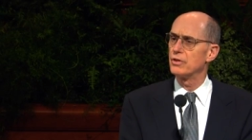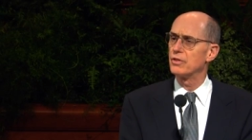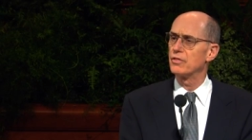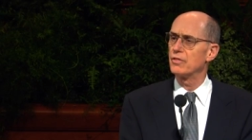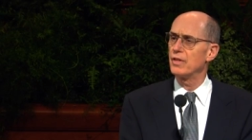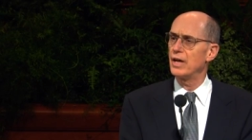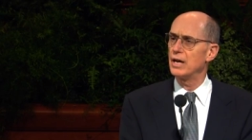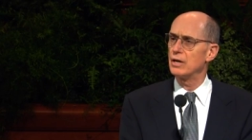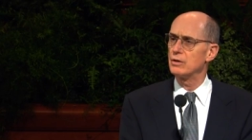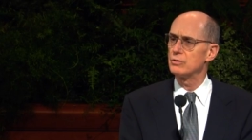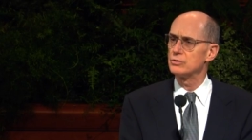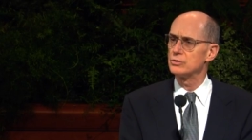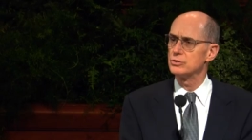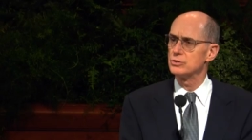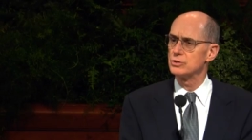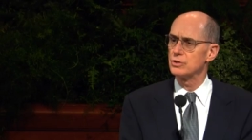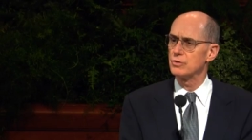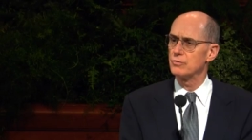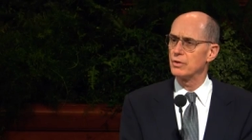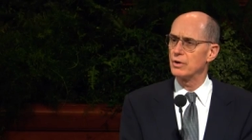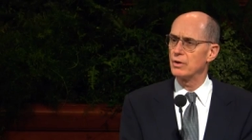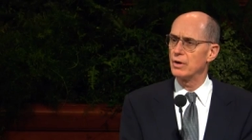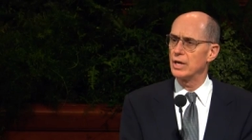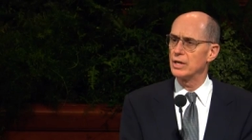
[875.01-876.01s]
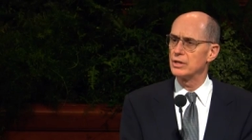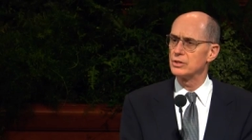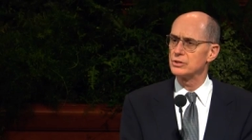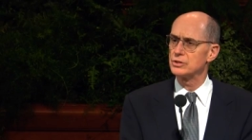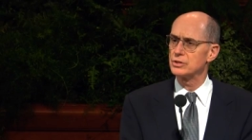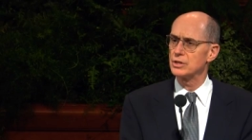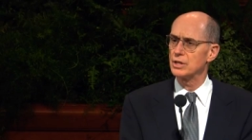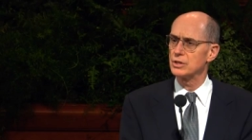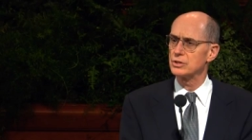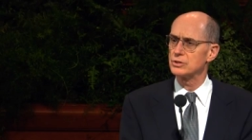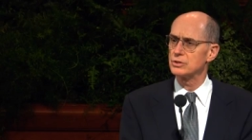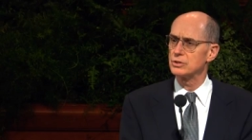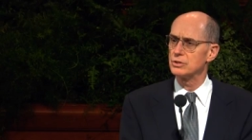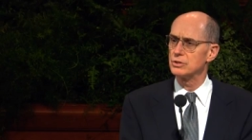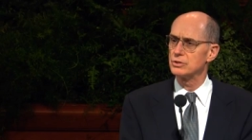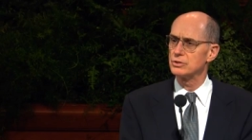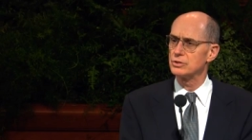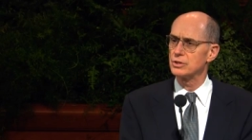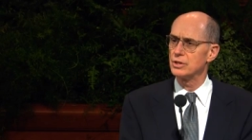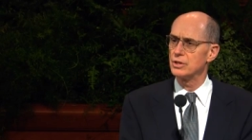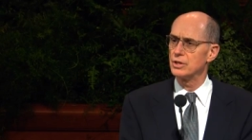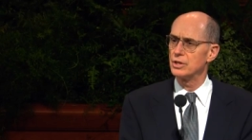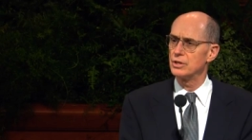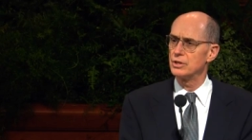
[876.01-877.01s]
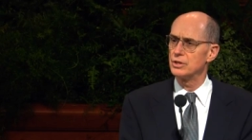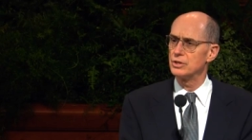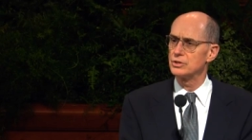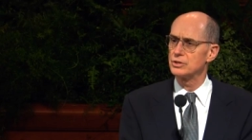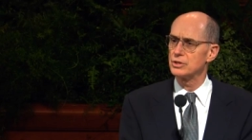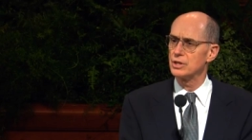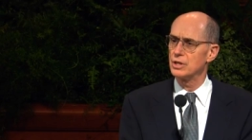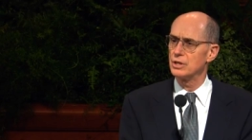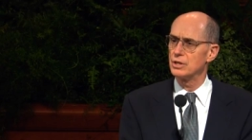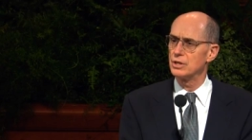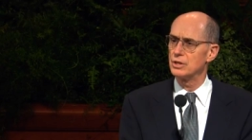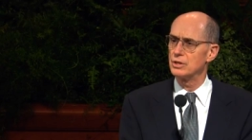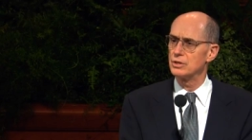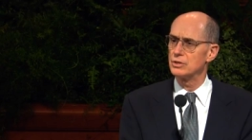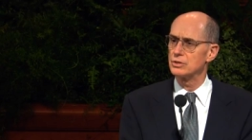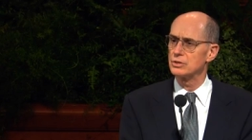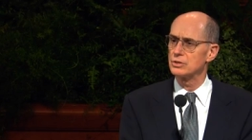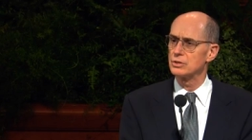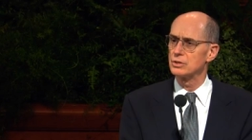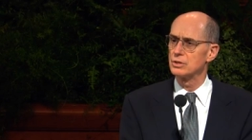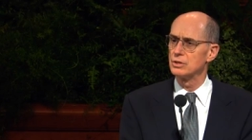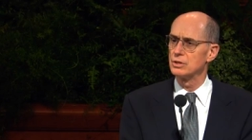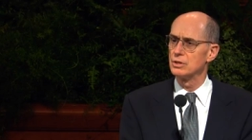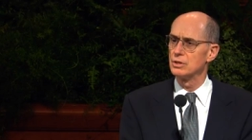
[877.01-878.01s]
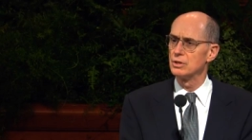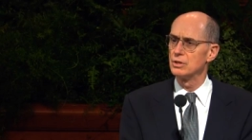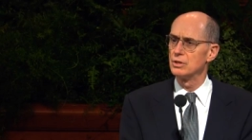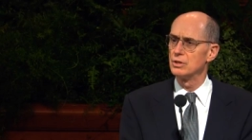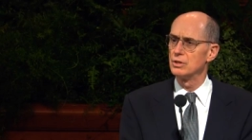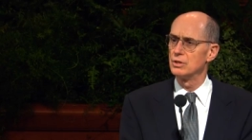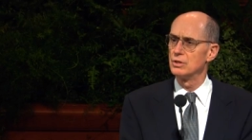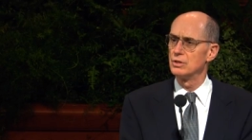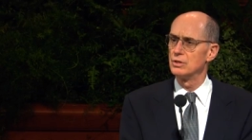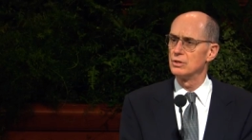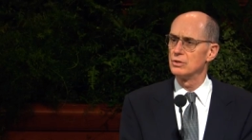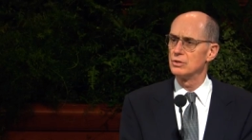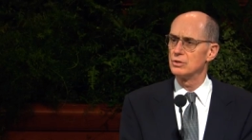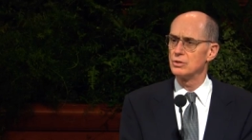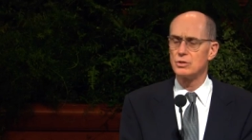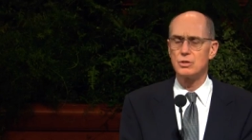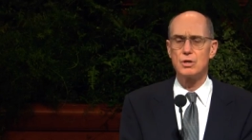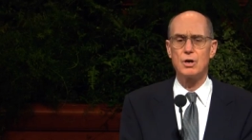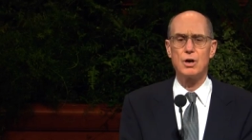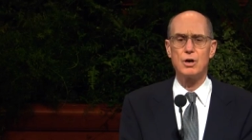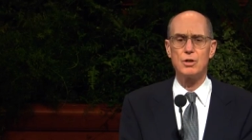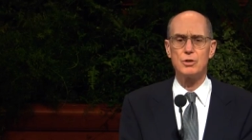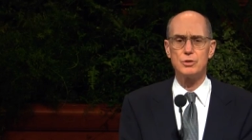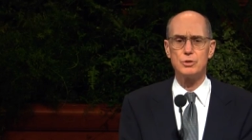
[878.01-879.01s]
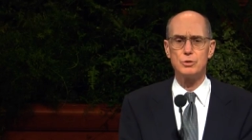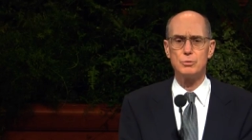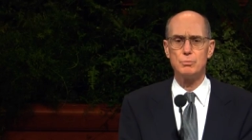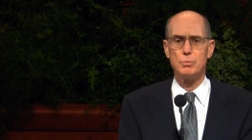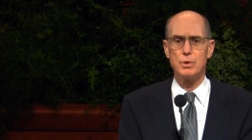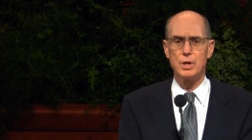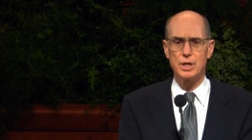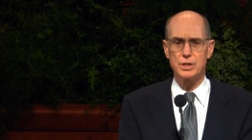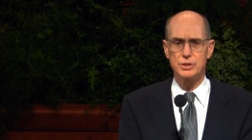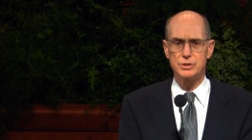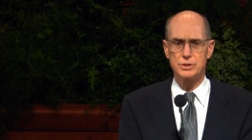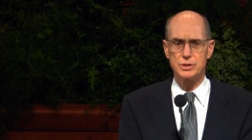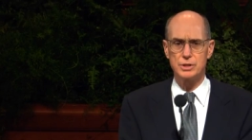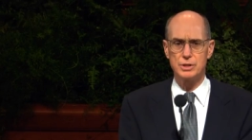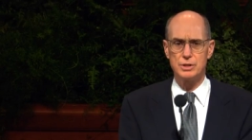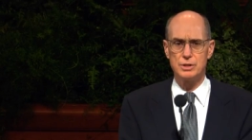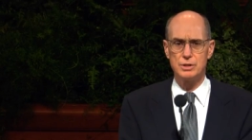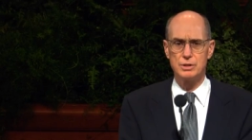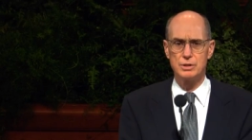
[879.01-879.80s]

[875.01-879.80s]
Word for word: thousands of their ancestors and their descendants to call you blessed.